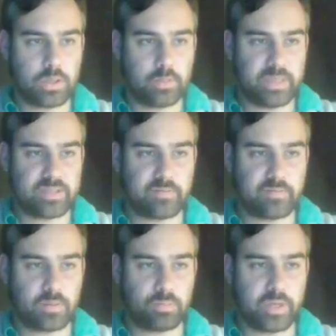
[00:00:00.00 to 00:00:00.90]
Based off
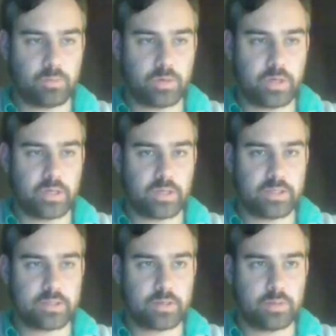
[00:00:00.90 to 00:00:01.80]
not playing one and not
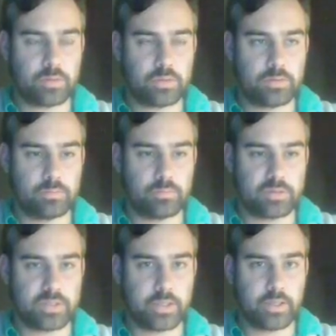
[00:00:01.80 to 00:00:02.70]
discarding one, most
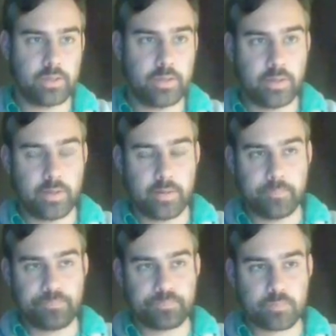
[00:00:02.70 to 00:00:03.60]
likely.
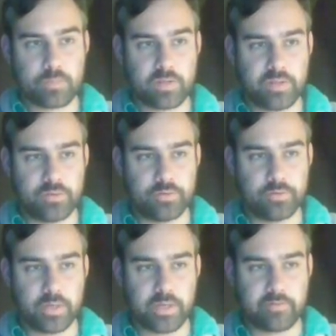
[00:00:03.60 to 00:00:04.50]
They drew
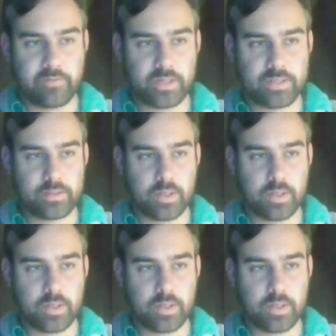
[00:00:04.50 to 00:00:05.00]
like a Fots.